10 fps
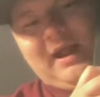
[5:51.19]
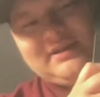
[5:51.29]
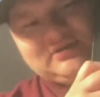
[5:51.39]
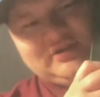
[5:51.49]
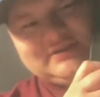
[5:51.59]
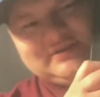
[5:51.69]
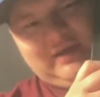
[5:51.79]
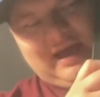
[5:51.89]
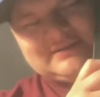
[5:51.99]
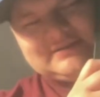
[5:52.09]
Not as good as the
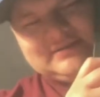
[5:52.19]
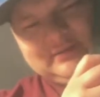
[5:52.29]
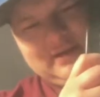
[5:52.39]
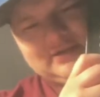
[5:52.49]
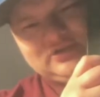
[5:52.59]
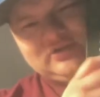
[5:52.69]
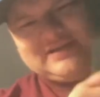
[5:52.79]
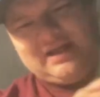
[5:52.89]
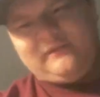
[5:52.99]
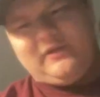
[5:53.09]
last, not as good
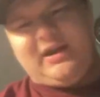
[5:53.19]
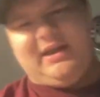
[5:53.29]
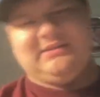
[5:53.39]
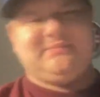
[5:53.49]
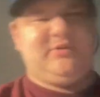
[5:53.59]
as Out of Our Heads,